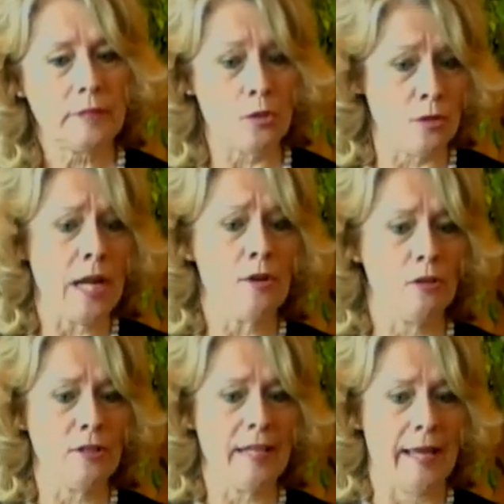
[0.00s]
so now you're
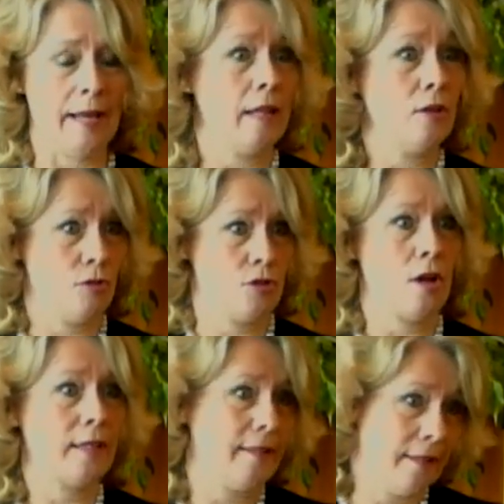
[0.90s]
looking at it and you're
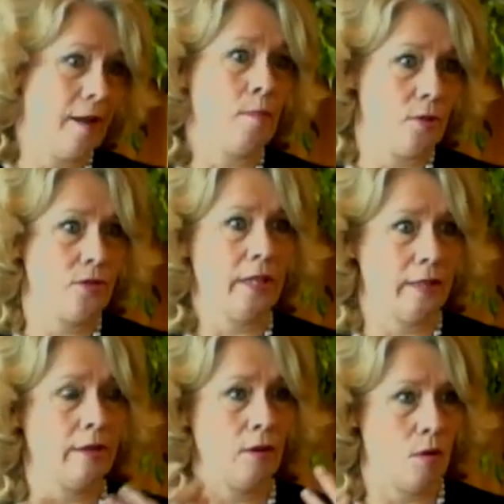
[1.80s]
shocked at the numbers
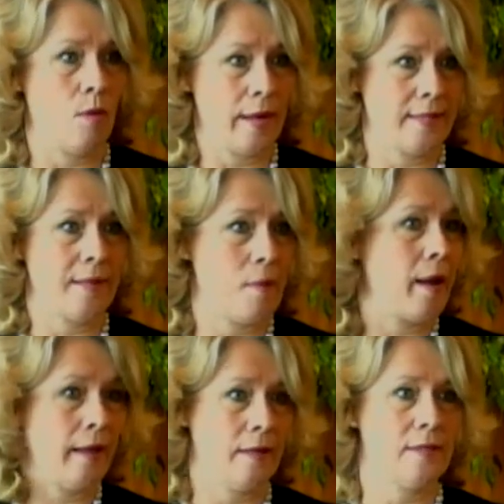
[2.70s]
and you know as am
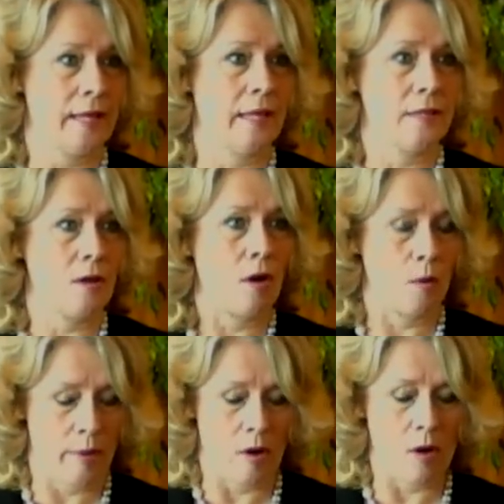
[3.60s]
i as as
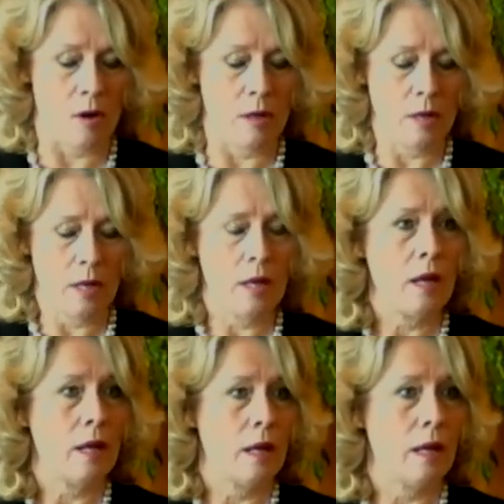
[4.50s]
are we all but we've been
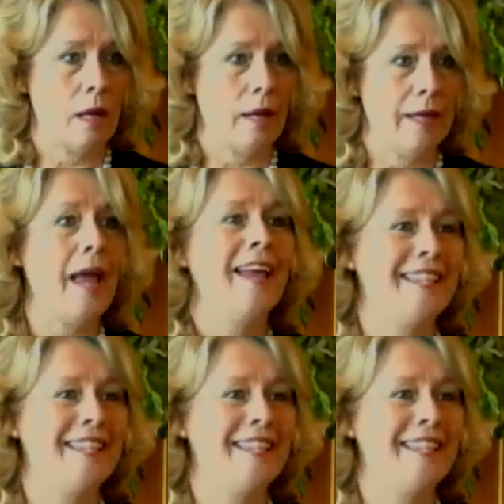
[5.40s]
shocked for a long time yeah